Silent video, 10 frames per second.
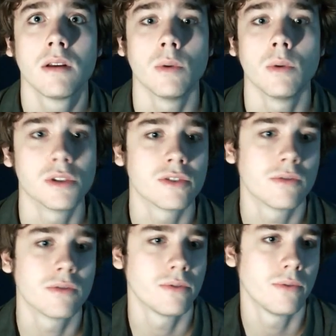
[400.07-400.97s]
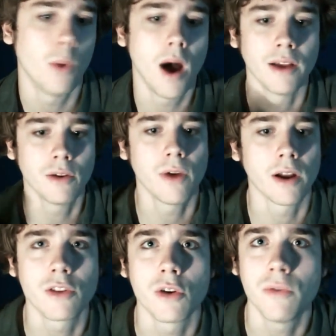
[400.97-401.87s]
which is why you're
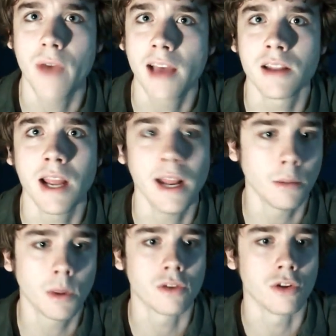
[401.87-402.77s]
fucking so fascinating because you're